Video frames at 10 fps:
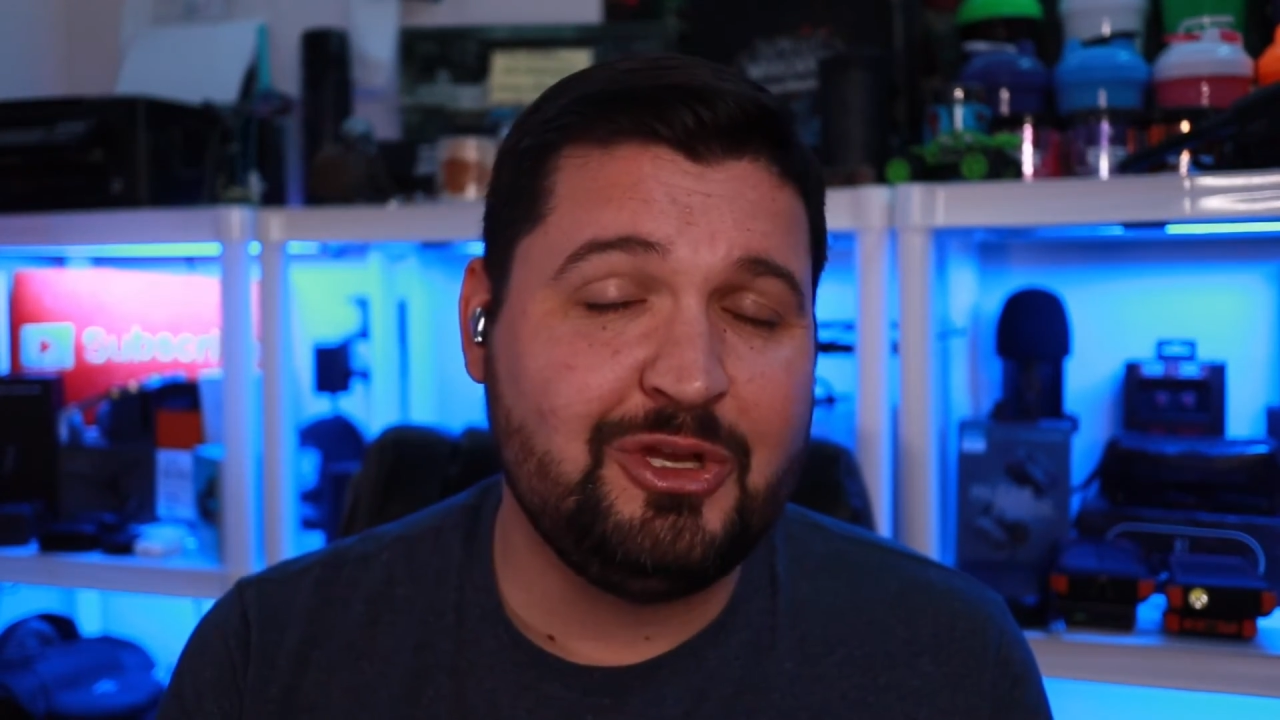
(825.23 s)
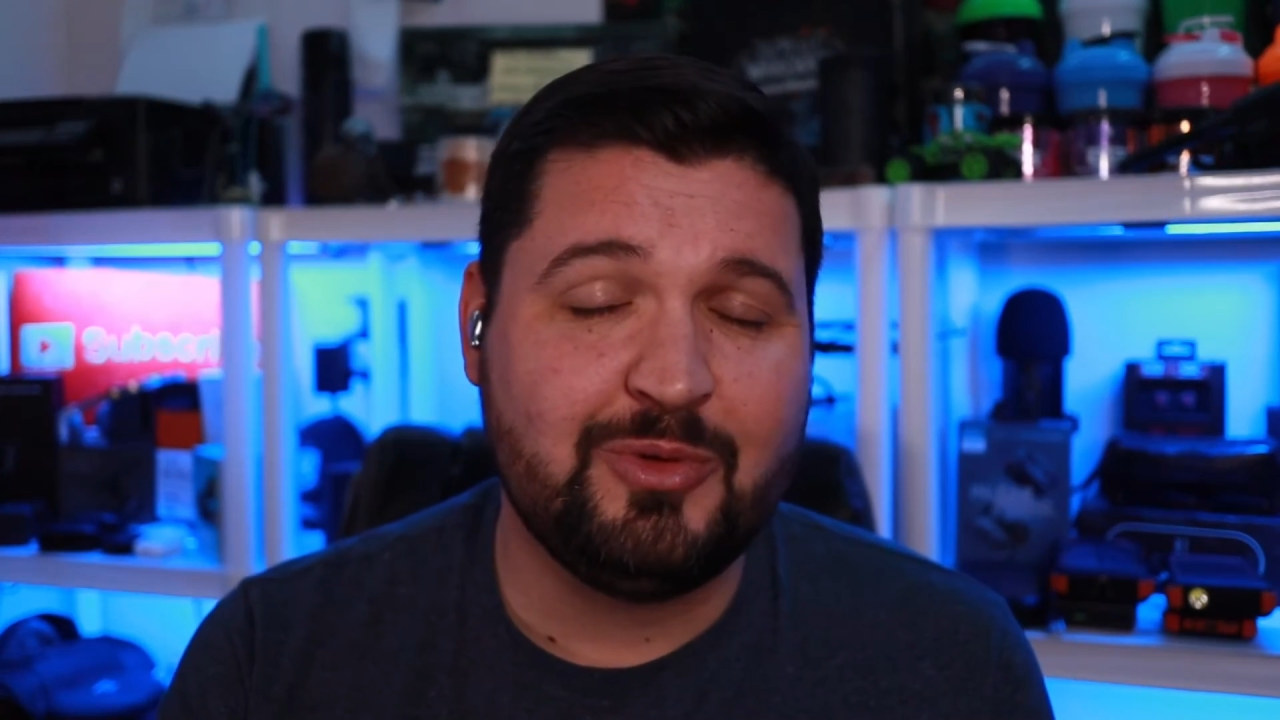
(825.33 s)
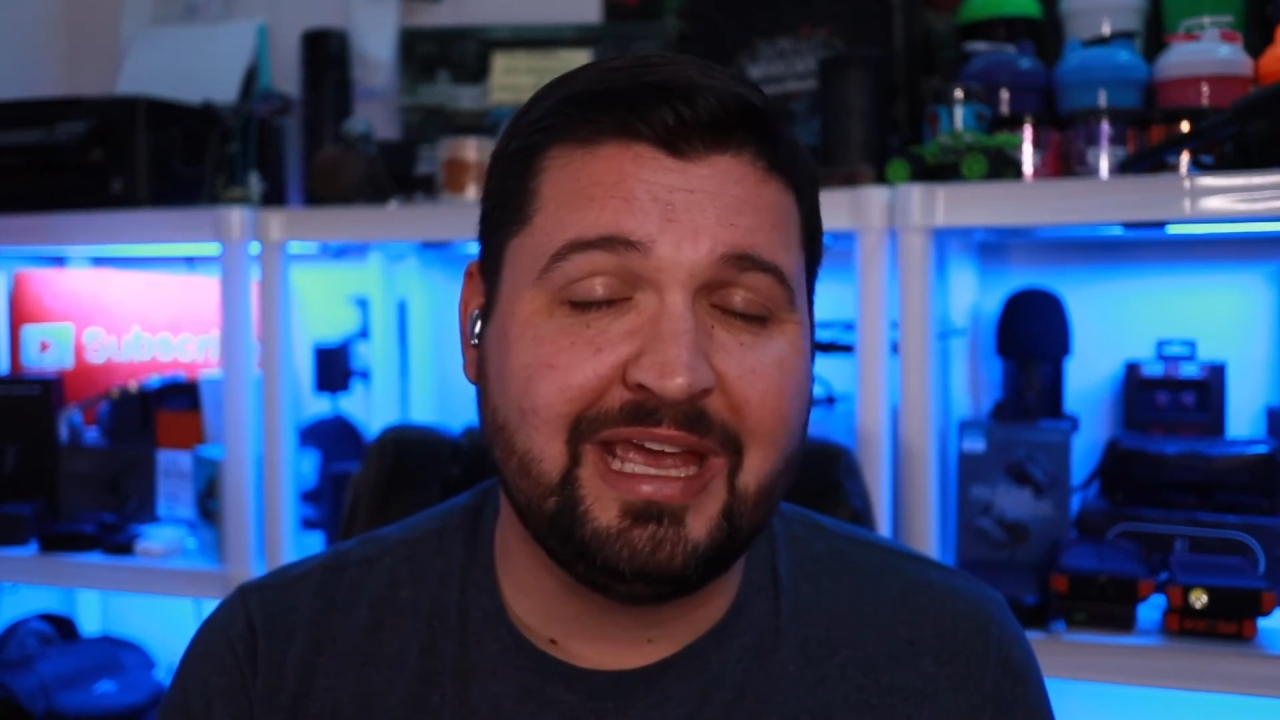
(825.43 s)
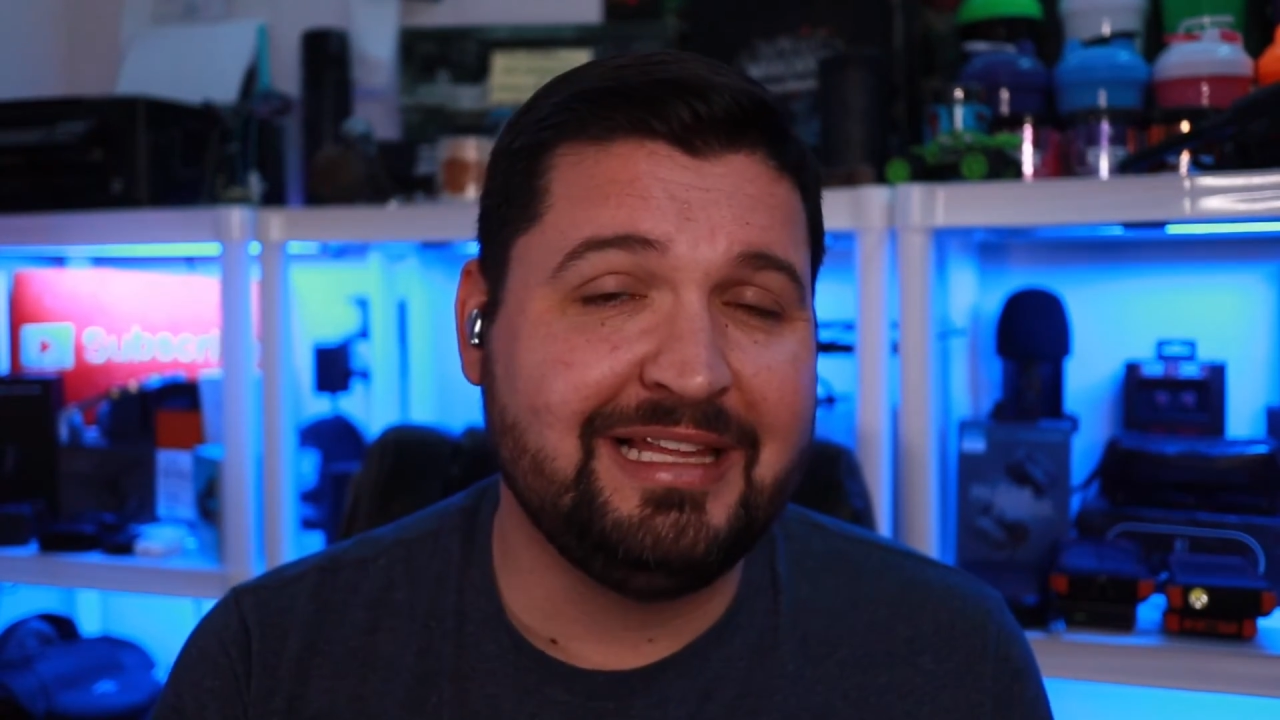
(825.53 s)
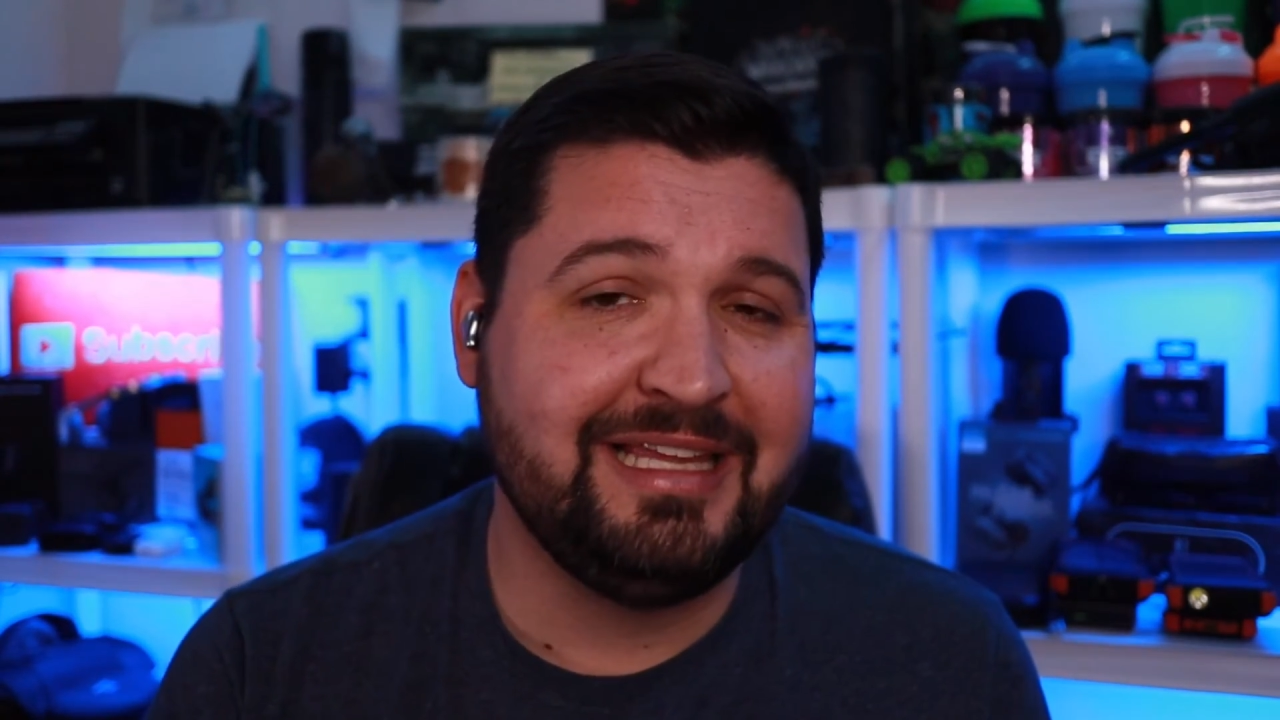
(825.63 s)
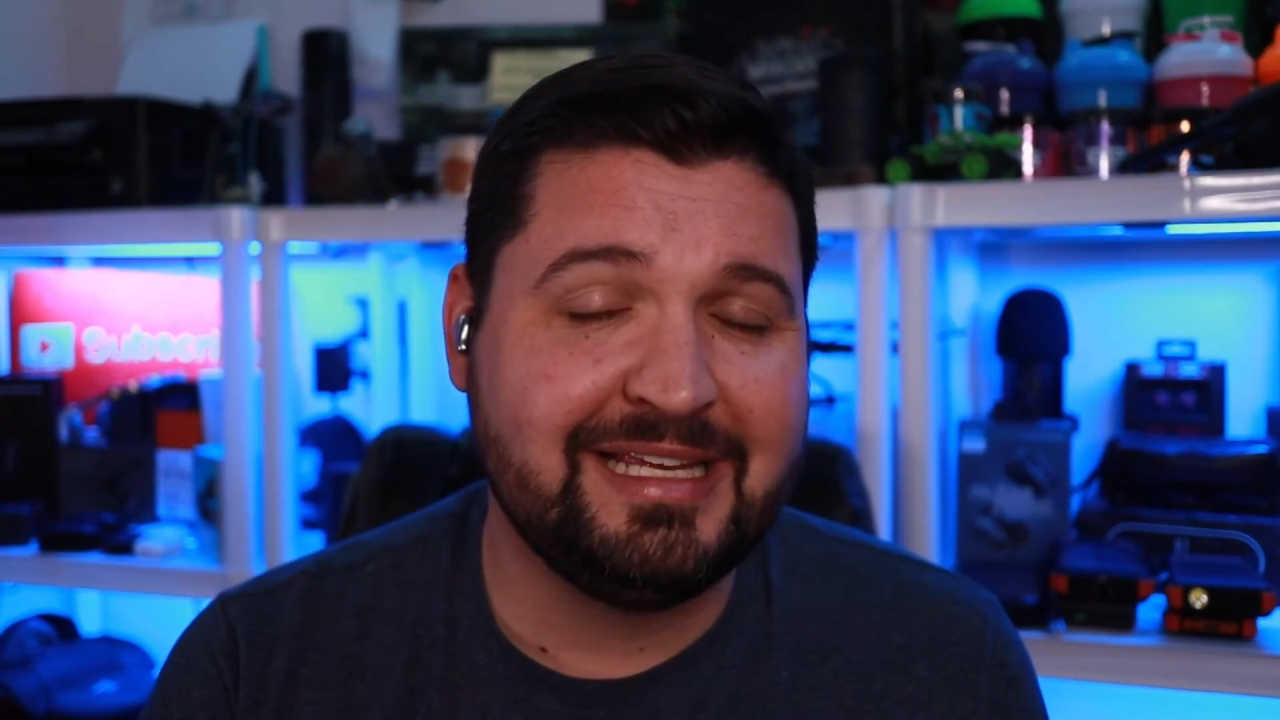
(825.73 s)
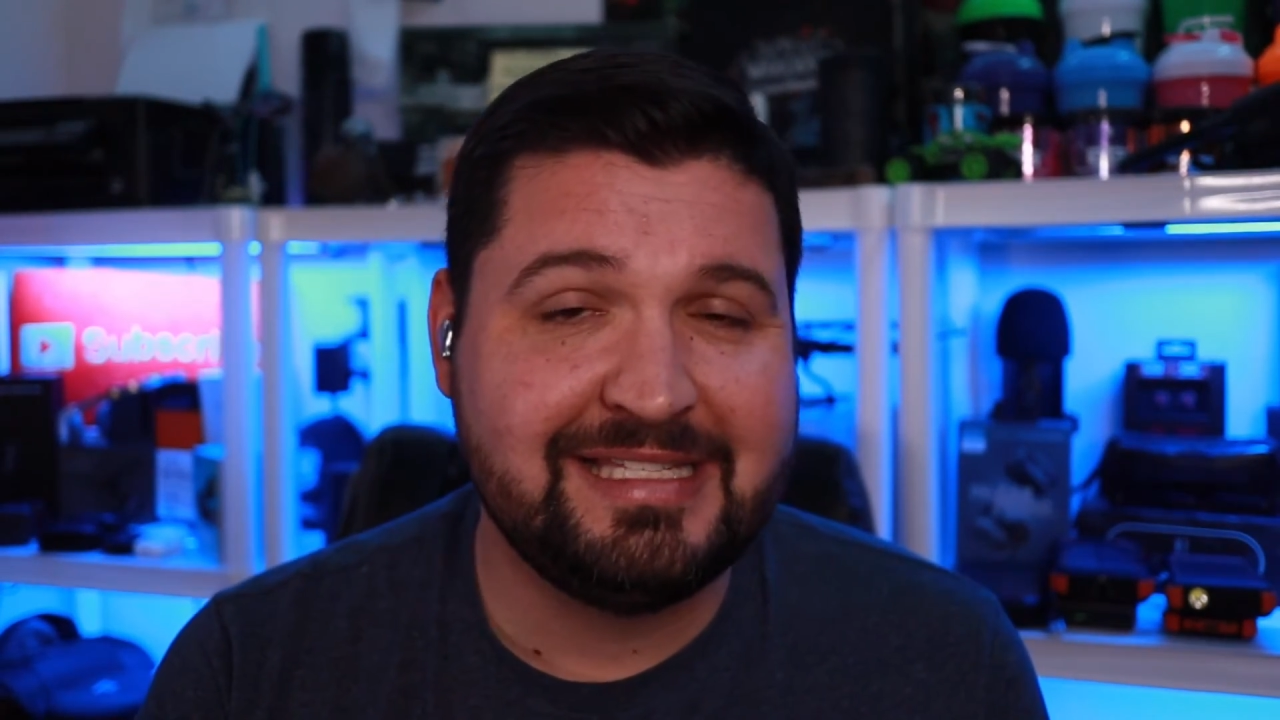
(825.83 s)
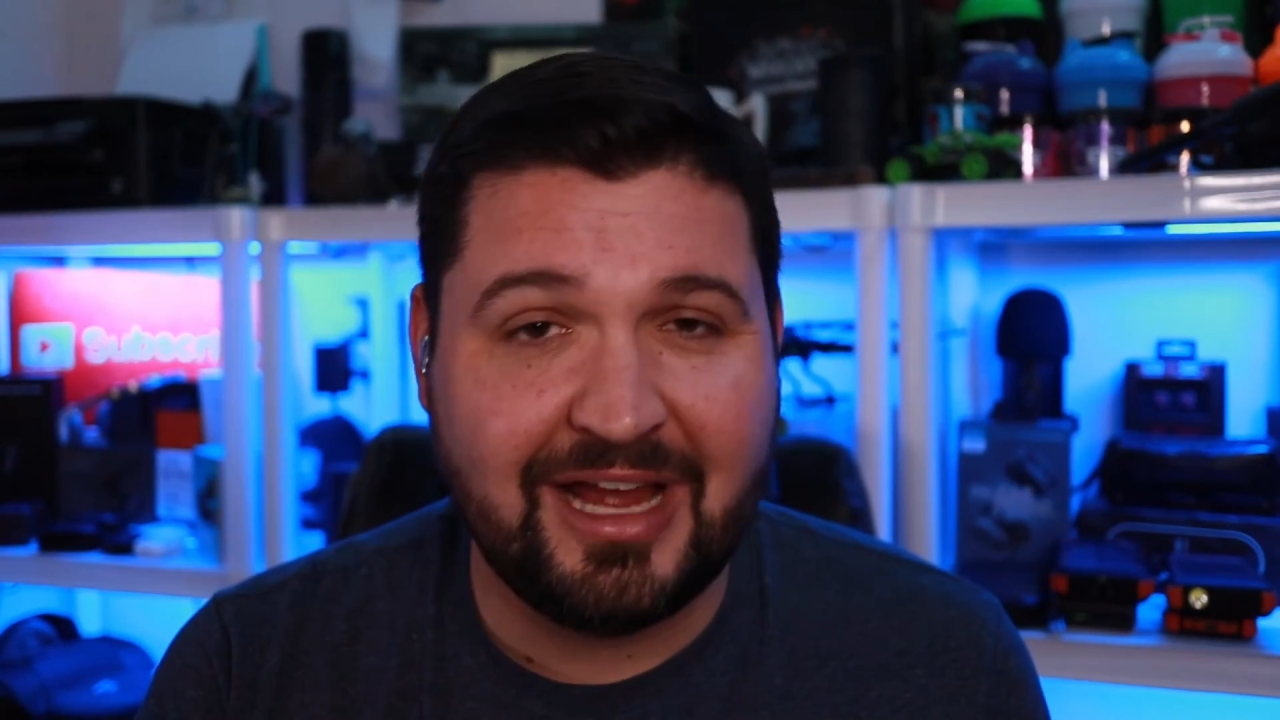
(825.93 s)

UK links